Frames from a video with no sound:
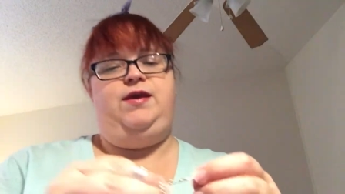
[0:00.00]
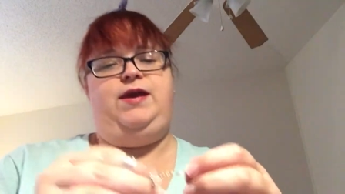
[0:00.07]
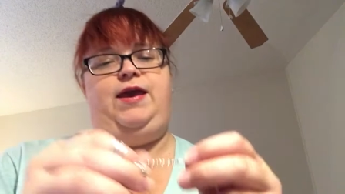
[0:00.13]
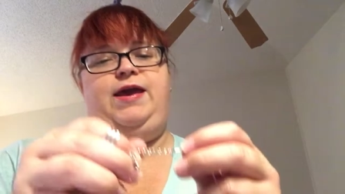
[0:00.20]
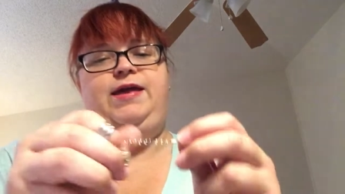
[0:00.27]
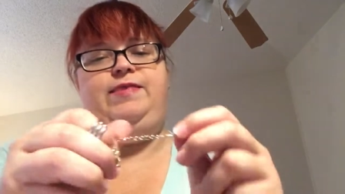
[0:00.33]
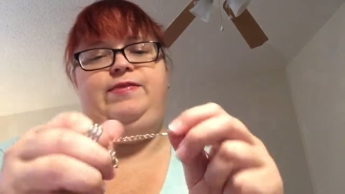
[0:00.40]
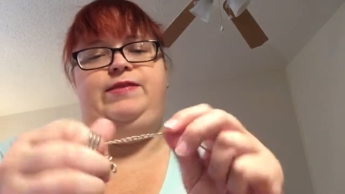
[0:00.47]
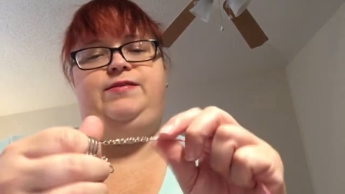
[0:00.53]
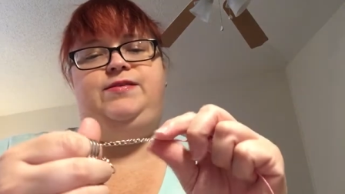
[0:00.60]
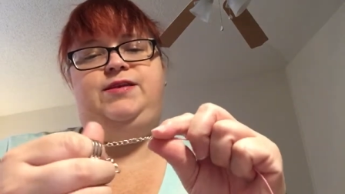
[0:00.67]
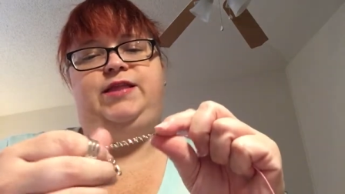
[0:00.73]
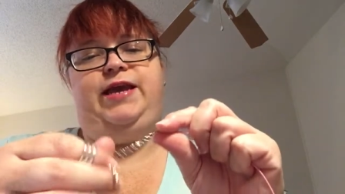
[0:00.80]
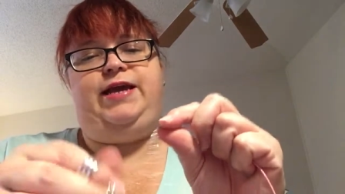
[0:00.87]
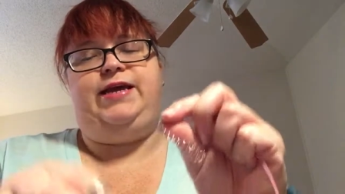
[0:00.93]
And
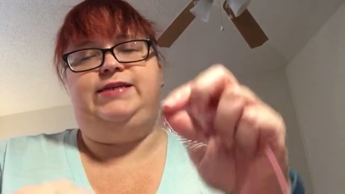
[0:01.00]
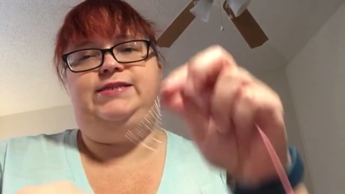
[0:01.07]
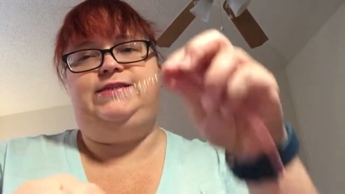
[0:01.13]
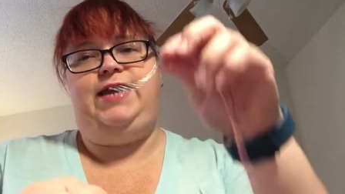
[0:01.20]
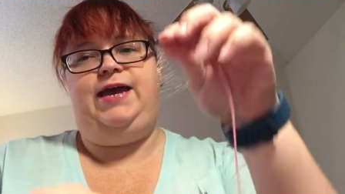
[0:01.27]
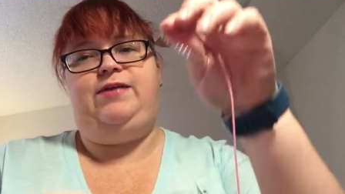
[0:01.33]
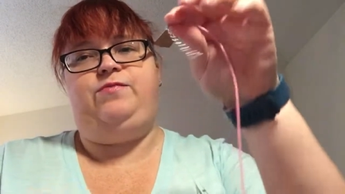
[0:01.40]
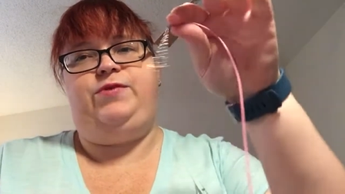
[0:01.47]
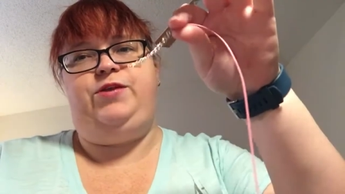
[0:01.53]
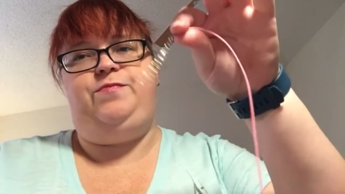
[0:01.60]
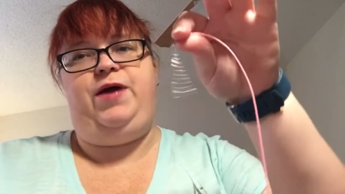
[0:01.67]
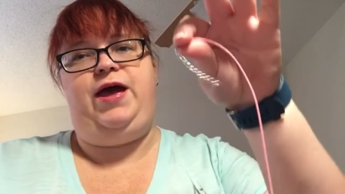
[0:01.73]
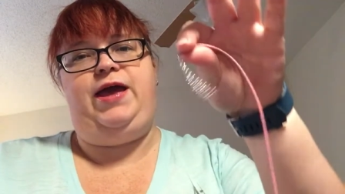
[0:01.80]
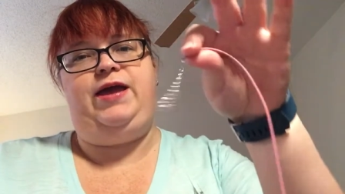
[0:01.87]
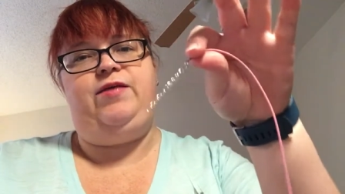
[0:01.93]
like I said, when you
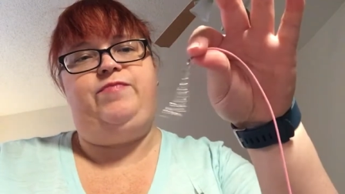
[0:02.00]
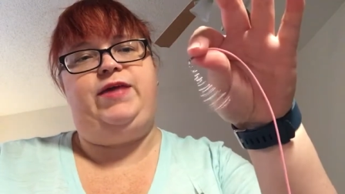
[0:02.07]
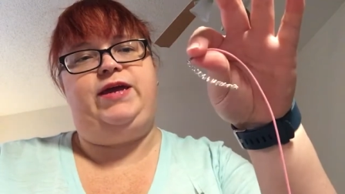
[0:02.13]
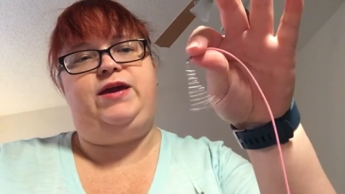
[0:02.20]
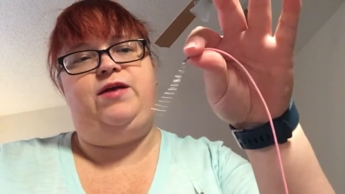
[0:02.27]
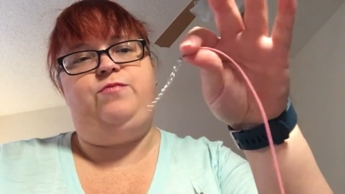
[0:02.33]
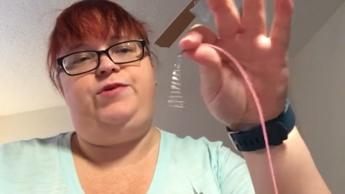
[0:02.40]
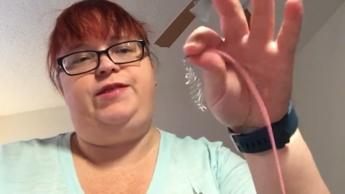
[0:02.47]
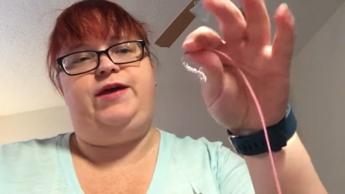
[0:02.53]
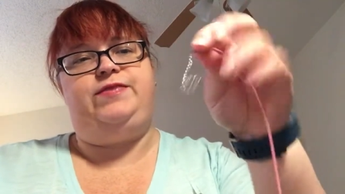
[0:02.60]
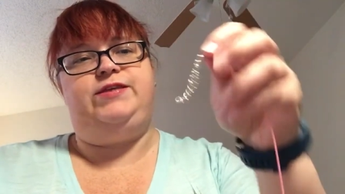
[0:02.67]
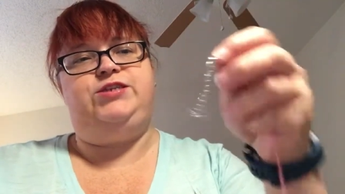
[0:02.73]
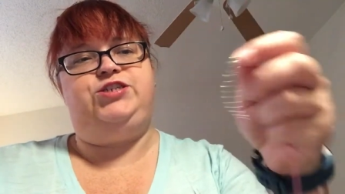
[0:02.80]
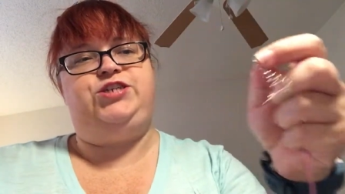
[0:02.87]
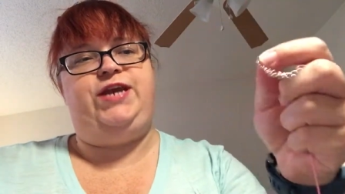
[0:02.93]
buy them, they come without
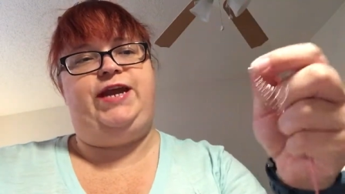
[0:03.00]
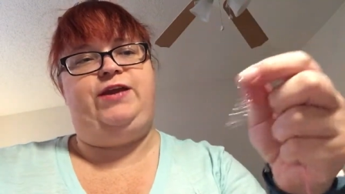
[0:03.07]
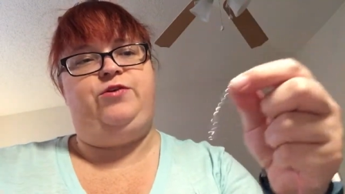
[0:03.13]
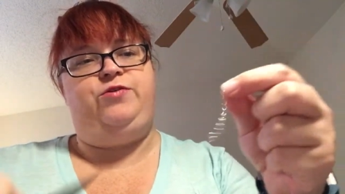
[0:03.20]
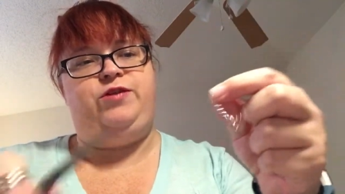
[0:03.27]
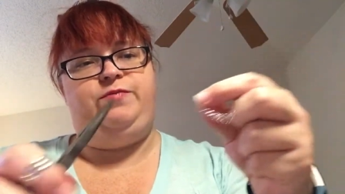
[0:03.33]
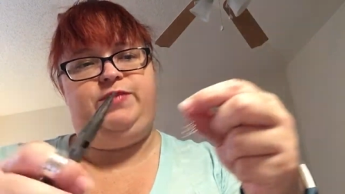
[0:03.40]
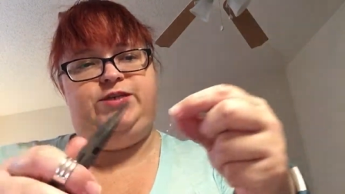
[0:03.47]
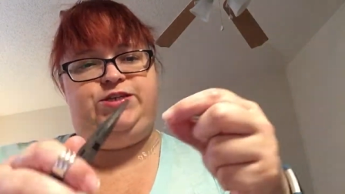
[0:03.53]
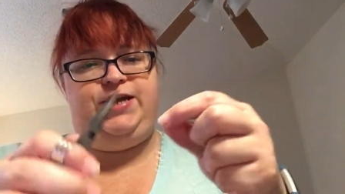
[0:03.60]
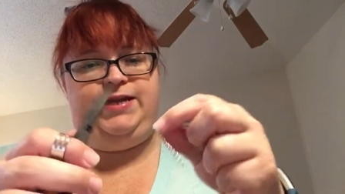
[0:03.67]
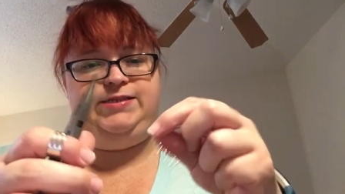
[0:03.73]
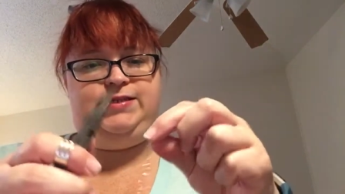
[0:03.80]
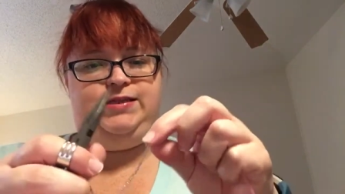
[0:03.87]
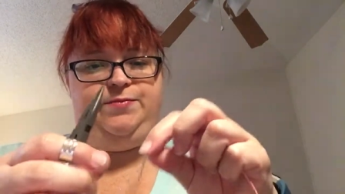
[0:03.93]
this chain on them. The
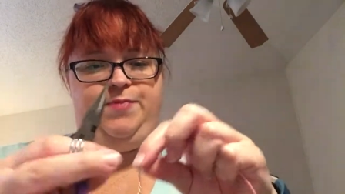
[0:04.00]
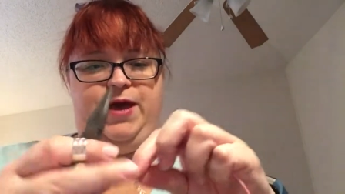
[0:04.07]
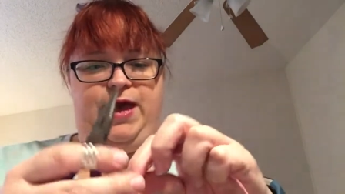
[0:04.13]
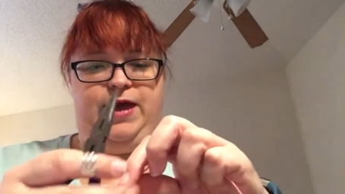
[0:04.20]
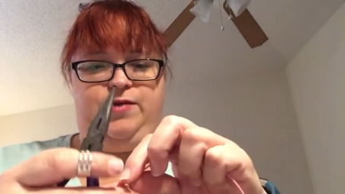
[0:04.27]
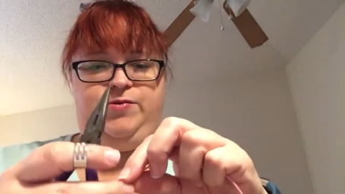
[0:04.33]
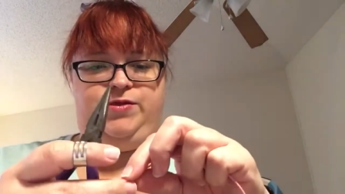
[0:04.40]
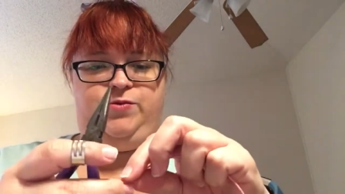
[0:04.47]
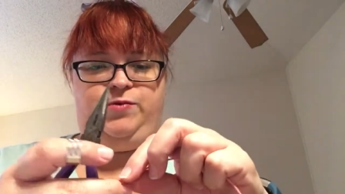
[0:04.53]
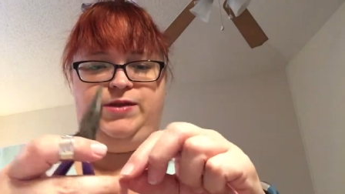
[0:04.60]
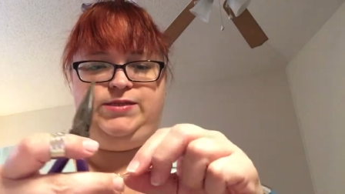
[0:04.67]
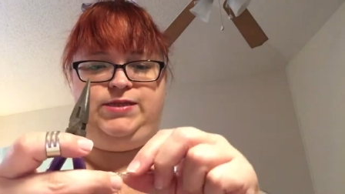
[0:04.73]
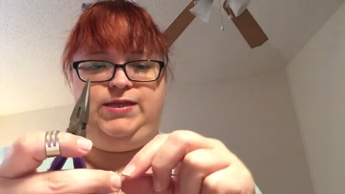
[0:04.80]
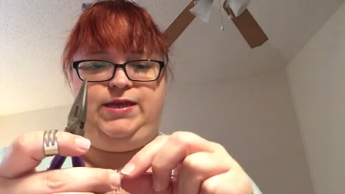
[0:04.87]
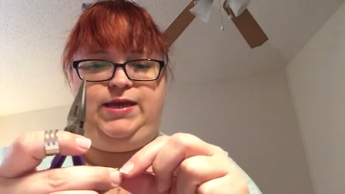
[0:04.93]
chain's in the bag with the
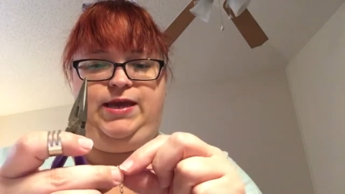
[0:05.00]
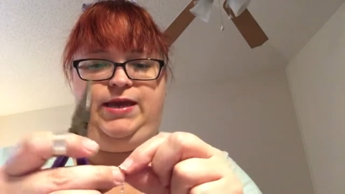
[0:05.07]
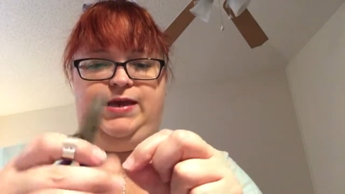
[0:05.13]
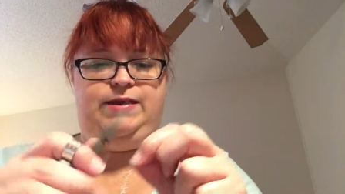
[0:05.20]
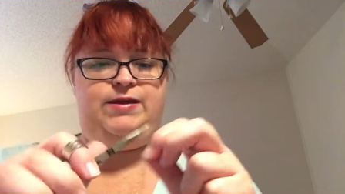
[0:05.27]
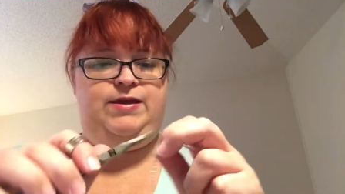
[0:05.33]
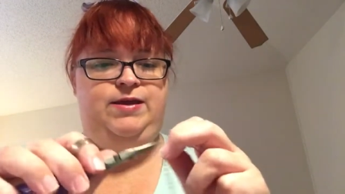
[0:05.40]
rest of the kit.